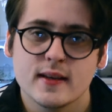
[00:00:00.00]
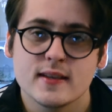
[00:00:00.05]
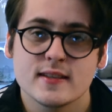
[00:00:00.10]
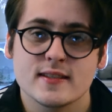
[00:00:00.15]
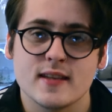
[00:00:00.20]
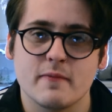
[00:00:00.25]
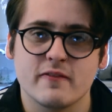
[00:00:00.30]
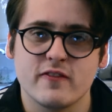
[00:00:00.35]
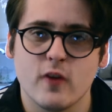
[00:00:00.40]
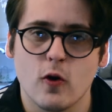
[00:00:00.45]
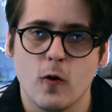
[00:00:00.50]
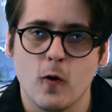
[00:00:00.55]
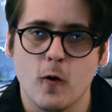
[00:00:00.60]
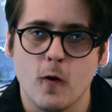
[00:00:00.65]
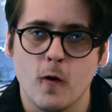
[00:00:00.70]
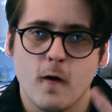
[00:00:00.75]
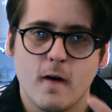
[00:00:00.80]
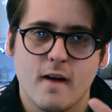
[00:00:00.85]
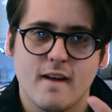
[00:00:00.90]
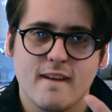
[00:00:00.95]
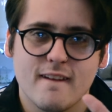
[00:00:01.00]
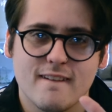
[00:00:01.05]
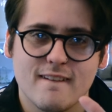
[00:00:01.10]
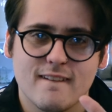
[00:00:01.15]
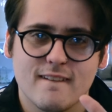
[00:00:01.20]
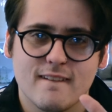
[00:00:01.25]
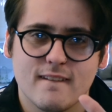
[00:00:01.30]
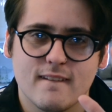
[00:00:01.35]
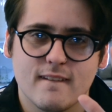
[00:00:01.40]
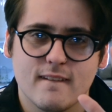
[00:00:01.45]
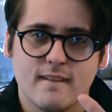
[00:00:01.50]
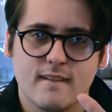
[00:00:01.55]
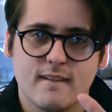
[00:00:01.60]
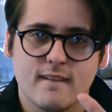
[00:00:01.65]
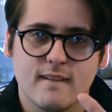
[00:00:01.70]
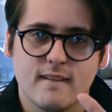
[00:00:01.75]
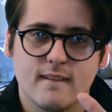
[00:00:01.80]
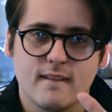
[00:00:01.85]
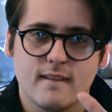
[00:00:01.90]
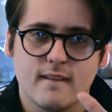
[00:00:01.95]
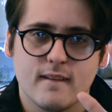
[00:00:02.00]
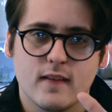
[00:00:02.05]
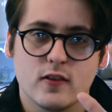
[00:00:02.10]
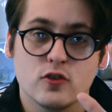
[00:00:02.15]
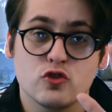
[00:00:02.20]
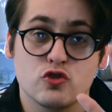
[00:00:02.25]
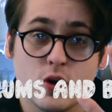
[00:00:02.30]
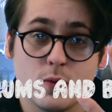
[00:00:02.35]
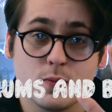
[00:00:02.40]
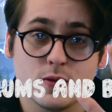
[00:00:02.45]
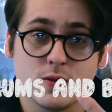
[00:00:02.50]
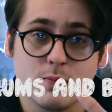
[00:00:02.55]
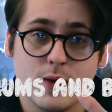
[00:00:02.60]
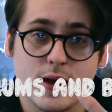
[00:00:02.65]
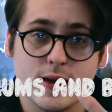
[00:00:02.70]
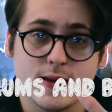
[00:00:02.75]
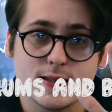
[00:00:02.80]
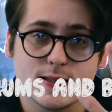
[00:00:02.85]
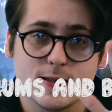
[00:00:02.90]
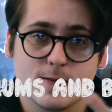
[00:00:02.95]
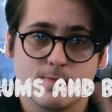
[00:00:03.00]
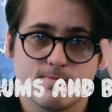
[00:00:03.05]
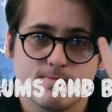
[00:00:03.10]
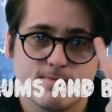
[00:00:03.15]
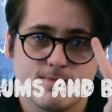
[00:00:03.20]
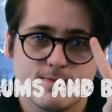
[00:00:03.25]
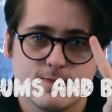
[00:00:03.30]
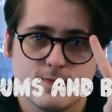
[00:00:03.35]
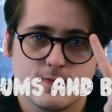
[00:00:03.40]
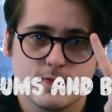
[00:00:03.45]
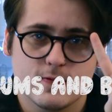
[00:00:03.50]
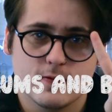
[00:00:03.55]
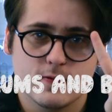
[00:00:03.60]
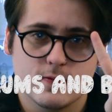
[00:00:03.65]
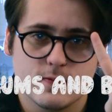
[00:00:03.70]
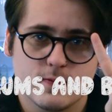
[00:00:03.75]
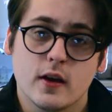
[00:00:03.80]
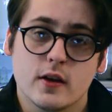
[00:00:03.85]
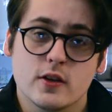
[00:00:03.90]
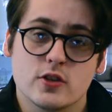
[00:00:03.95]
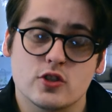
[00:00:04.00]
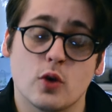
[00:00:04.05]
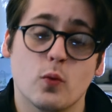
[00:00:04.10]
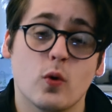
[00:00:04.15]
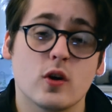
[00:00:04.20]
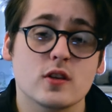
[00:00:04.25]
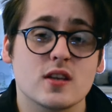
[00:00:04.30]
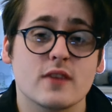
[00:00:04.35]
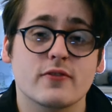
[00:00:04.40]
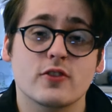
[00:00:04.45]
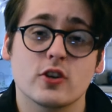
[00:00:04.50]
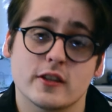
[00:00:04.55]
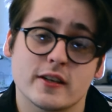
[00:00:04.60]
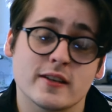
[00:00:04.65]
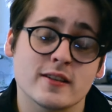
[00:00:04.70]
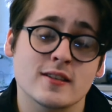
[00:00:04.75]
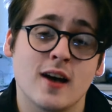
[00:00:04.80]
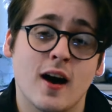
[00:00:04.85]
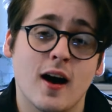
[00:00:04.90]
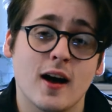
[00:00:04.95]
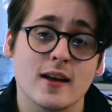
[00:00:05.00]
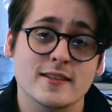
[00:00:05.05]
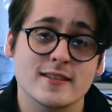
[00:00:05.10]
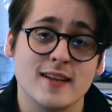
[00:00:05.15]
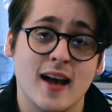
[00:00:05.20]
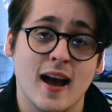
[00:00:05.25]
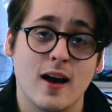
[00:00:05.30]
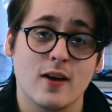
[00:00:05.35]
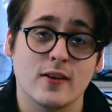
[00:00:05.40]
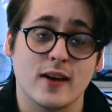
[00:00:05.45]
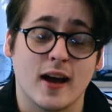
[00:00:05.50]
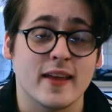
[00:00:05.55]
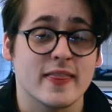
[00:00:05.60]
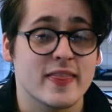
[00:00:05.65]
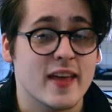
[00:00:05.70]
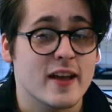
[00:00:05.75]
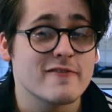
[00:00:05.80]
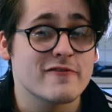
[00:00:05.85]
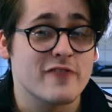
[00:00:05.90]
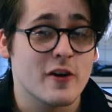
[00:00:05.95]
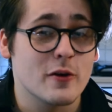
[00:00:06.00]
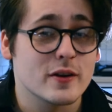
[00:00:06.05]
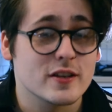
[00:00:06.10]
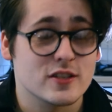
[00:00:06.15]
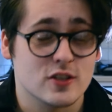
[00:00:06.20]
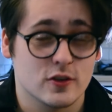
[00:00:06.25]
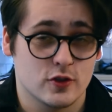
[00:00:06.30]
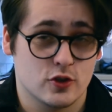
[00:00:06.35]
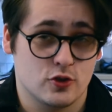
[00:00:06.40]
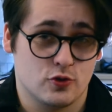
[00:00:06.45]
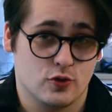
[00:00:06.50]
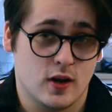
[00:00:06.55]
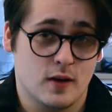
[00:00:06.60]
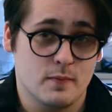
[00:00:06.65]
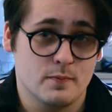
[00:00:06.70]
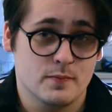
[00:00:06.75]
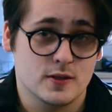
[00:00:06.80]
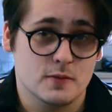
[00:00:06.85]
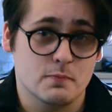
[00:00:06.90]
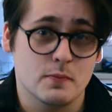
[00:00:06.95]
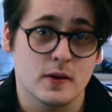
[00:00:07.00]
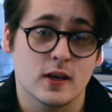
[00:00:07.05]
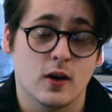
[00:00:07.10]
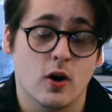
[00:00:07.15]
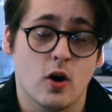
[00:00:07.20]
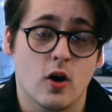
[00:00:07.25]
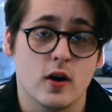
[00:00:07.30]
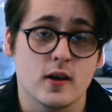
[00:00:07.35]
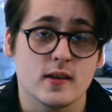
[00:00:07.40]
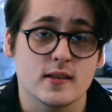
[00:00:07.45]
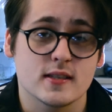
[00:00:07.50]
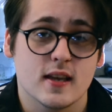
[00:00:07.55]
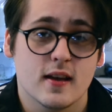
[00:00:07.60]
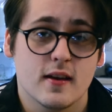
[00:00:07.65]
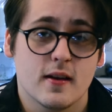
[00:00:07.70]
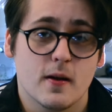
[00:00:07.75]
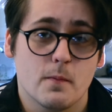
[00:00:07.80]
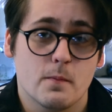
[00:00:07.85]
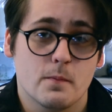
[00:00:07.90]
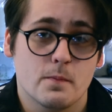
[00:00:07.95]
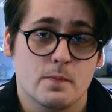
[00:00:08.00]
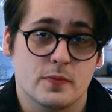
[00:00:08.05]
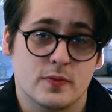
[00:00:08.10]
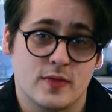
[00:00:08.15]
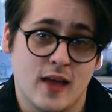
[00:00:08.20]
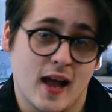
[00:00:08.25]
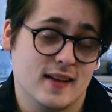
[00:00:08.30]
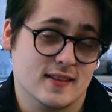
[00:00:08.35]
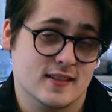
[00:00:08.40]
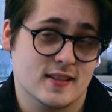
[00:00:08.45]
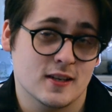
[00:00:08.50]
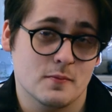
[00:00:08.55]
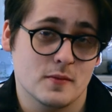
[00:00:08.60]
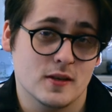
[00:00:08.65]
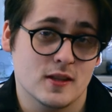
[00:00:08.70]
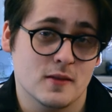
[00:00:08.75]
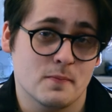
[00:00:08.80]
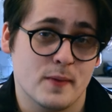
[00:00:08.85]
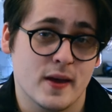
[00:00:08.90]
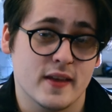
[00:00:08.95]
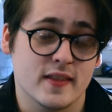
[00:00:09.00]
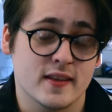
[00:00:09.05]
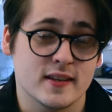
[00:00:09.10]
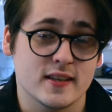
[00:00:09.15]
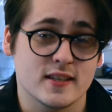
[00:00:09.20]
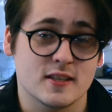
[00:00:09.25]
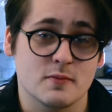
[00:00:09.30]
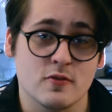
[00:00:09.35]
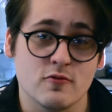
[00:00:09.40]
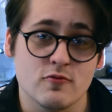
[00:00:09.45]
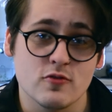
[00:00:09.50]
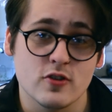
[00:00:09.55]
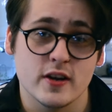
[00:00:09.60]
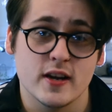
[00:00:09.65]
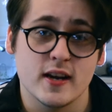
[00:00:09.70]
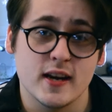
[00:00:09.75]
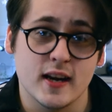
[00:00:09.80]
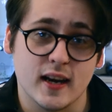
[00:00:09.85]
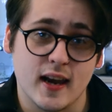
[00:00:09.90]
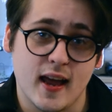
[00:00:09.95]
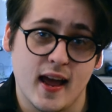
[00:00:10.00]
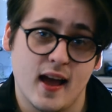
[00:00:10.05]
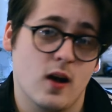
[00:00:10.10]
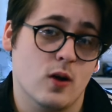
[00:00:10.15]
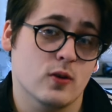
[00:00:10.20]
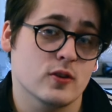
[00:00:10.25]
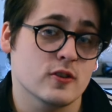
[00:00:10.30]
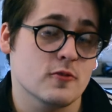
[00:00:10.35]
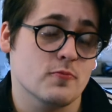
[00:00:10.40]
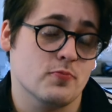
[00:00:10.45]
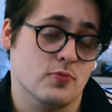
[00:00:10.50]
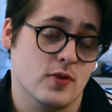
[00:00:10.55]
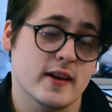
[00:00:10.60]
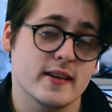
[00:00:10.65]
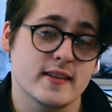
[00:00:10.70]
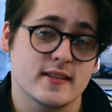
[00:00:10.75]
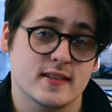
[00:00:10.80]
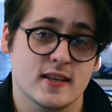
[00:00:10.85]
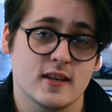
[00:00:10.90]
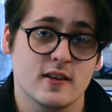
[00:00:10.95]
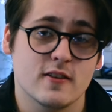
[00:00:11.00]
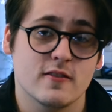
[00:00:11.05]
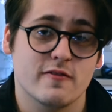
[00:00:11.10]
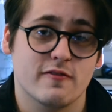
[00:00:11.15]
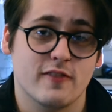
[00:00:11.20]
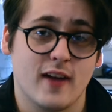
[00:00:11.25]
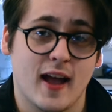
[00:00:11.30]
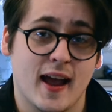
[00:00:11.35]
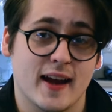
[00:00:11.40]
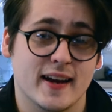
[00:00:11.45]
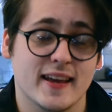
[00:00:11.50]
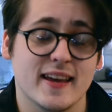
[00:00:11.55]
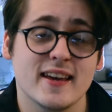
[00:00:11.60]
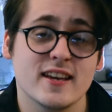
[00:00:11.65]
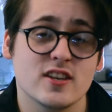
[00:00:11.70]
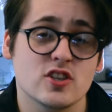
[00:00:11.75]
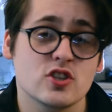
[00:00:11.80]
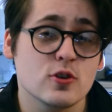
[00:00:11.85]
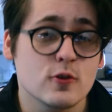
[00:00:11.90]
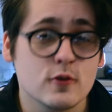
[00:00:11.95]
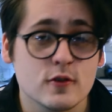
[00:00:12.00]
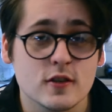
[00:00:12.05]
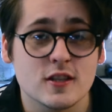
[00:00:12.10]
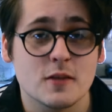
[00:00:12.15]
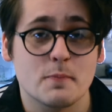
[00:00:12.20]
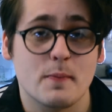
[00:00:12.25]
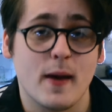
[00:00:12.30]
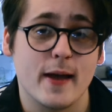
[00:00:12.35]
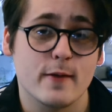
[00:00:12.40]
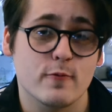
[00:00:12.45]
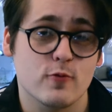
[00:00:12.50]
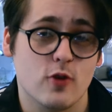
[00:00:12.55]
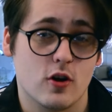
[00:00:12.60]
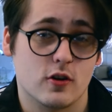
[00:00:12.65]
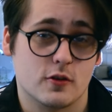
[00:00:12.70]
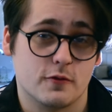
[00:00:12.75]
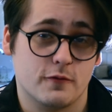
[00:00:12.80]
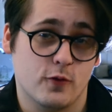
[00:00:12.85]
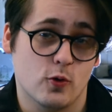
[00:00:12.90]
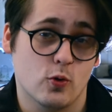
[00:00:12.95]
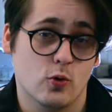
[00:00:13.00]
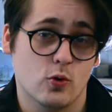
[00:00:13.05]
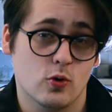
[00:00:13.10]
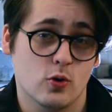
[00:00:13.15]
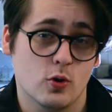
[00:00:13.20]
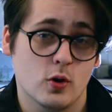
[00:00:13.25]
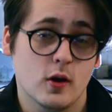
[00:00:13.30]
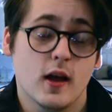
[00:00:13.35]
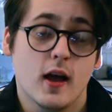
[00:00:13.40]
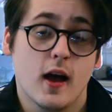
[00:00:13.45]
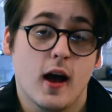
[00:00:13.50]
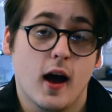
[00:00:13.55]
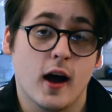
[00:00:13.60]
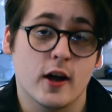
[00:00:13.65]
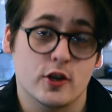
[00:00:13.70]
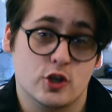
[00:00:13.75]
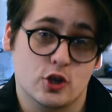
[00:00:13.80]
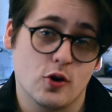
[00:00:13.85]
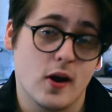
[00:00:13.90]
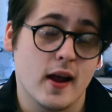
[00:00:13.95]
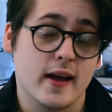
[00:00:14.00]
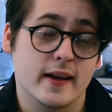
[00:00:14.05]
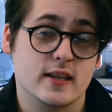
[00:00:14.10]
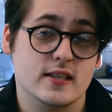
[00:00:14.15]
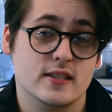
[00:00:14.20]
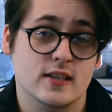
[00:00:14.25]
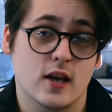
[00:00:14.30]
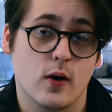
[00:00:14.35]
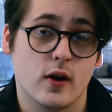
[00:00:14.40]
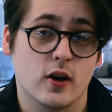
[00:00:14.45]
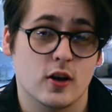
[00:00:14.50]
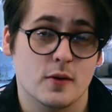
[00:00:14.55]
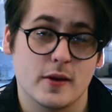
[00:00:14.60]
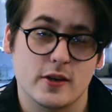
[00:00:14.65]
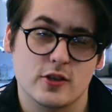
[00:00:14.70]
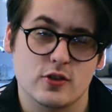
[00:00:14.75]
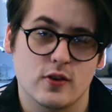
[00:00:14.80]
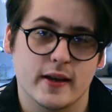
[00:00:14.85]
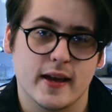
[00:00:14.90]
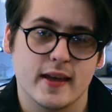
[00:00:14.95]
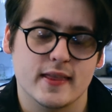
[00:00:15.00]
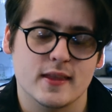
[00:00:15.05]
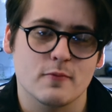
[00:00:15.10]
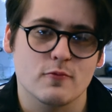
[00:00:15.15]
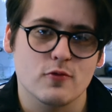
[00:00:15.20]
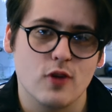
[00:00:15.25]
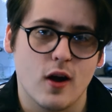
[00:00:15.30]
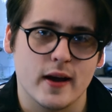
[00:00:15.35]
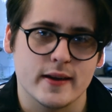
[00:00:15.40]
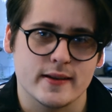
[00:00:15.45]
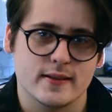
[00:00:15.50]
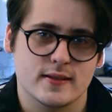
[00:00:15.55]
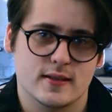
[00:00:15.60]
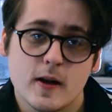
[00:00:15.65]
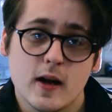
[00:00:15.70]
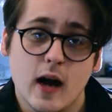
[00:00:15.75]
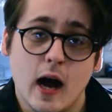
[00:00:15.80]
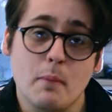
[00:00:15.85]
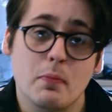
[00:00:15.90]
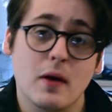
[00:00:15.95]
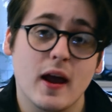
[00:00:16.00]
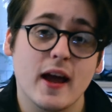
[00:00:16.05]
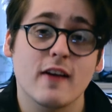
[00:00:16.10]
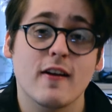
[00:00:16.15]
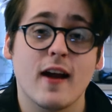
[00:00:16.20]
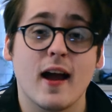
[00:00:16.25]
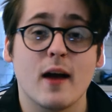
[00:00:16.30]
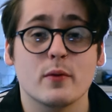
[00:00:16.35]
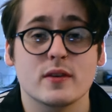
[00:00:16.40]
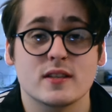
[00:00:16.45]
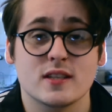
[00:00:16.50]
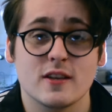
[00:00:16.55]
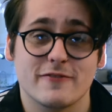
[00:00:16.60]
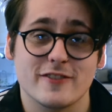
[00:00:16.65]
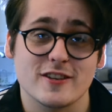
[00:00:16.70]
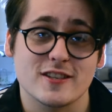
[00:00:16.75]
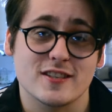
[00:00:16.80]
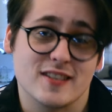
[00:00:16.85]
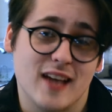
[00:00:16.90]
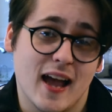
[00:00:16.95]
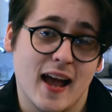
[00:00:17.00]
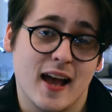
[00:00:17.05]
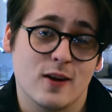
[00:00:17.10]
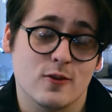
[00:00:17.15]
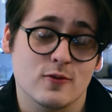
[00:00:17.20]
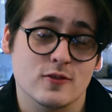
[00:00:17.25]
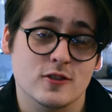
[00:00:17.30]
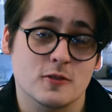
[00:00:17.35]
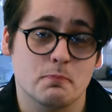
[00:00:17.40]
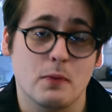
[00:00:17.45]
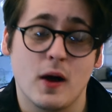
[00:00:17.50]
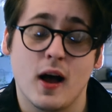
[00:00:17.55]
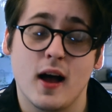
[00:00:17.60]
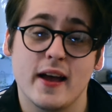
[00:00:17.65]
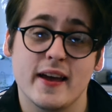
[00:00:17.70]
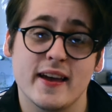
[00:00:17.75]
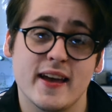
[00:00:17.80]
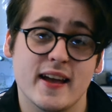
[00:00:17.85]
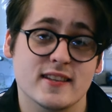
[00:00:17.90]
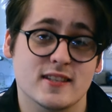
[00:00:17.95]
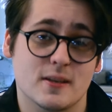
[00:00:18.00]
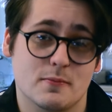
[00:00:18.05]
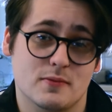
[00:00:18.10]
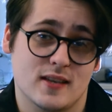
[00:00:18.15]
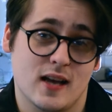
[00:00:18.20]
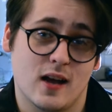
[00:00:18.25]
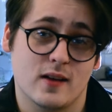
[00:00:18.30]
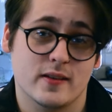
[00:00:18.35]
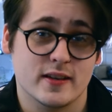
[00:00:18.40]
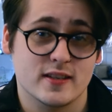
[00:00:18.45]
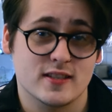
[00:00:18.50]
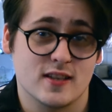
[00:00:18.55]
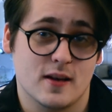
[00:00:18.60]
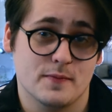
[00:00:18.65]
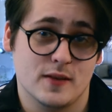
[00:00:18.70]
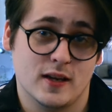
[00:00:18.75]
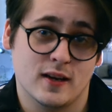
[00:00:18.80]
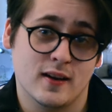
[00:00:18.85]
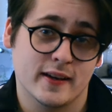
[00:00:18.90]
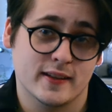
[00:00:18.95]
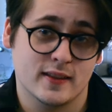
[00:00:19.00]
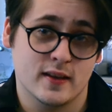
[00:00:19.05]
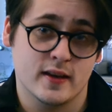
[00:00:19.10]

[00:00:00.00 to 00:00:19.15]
Step 4, drums and bass. So once I've got the guitars down, I then focus on the drums because that's going to be the bit that needs to be really loud and abrasive, and it is usually the bedrock for a track, so I've got to make sure I get them right. I play around with different sounds, but it ends up sounding something like